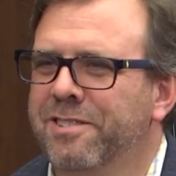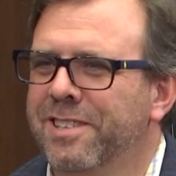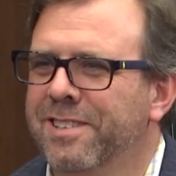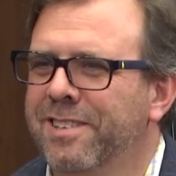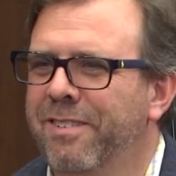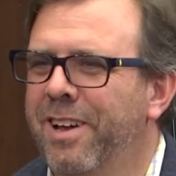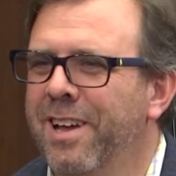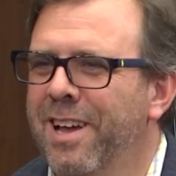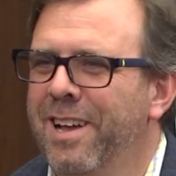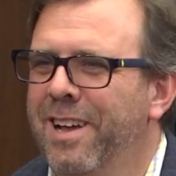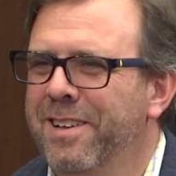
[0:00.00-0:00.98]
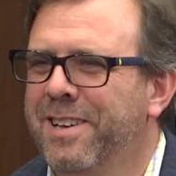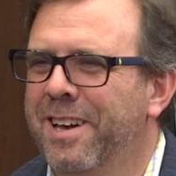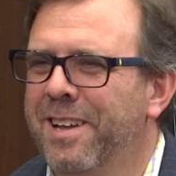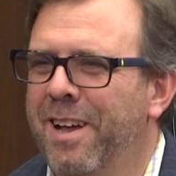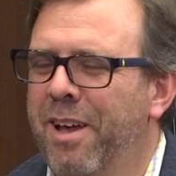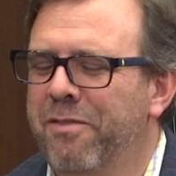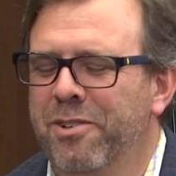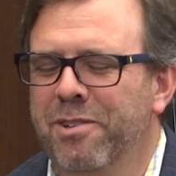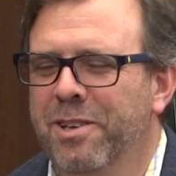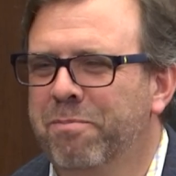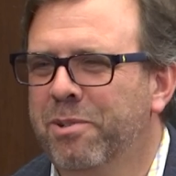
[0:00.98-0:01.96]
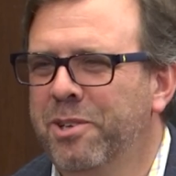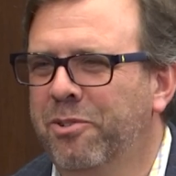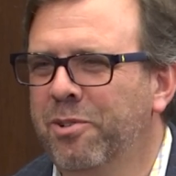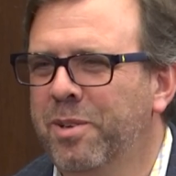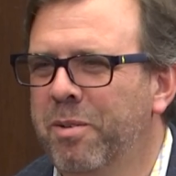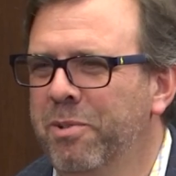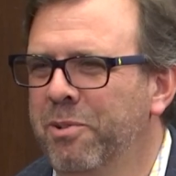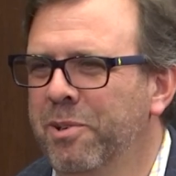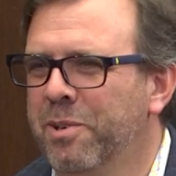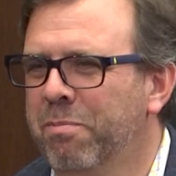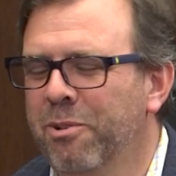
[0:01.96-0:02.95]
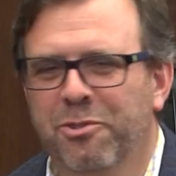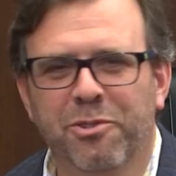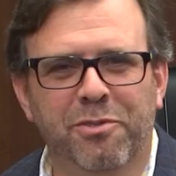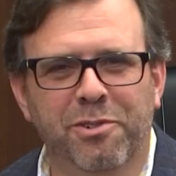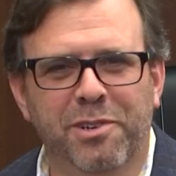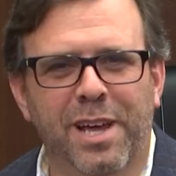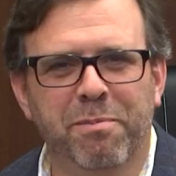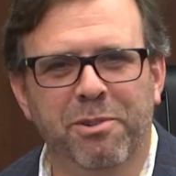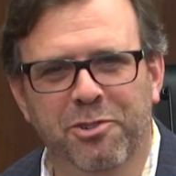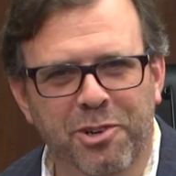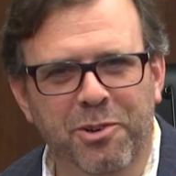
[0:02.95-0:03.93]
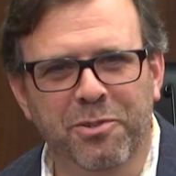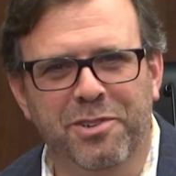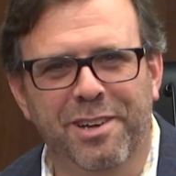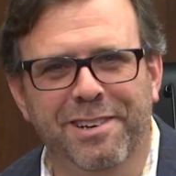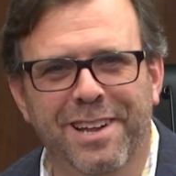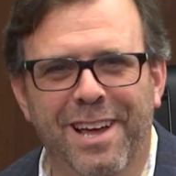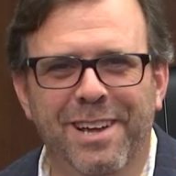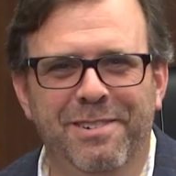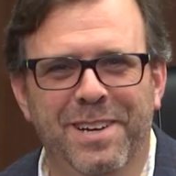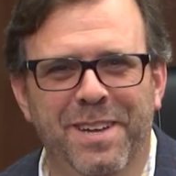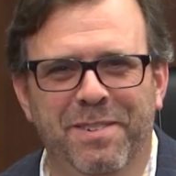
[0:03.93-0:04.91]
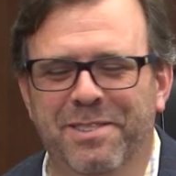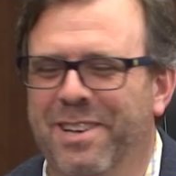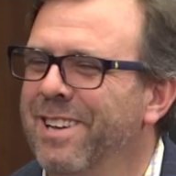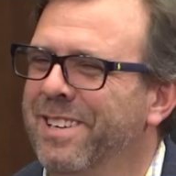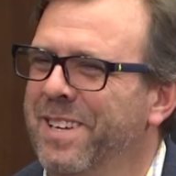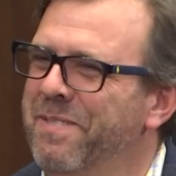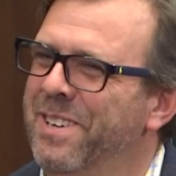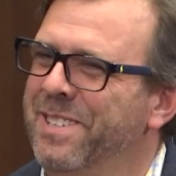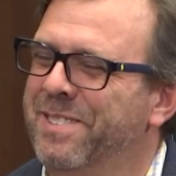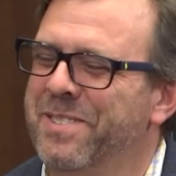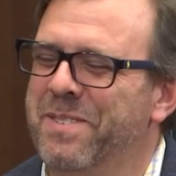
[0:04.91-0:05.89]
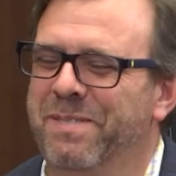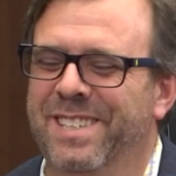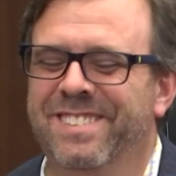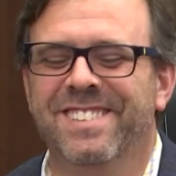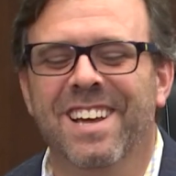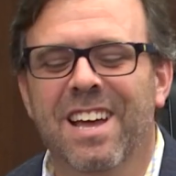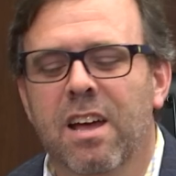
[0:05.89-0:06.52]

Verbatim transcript: like, kind I, of, I, yeah. I feel like pretty soon I'm going to be doing commercials for Diamond Joes down in Iowa. I've been talking about it so much.